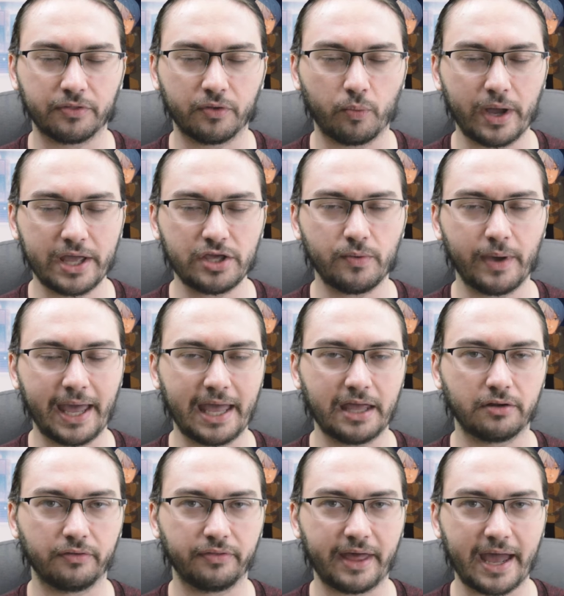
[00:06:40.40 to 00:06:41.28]
the way you
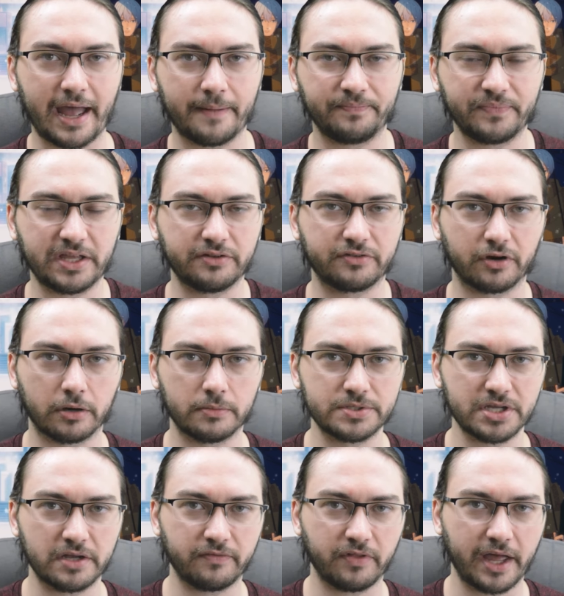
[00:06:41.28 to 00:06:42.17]
handle that in
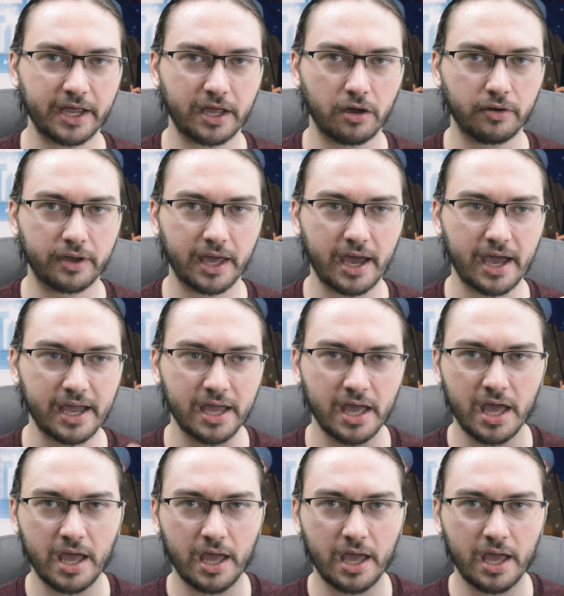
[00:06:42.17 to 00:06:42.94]
terms of, like, okay,